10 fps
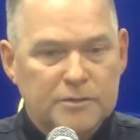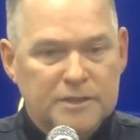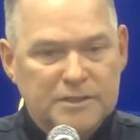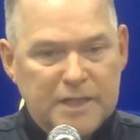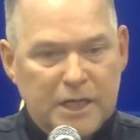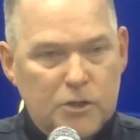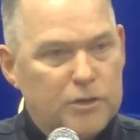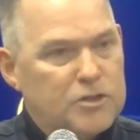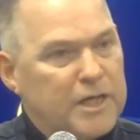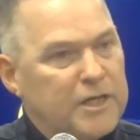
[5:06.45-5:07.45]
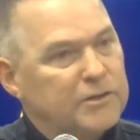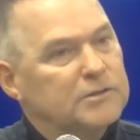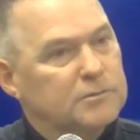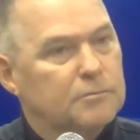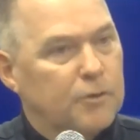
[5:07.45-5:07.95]
that second unit
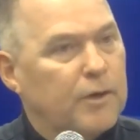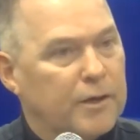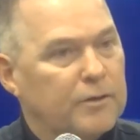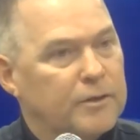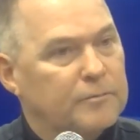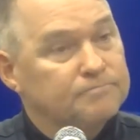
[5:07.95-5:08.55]
changes periodically.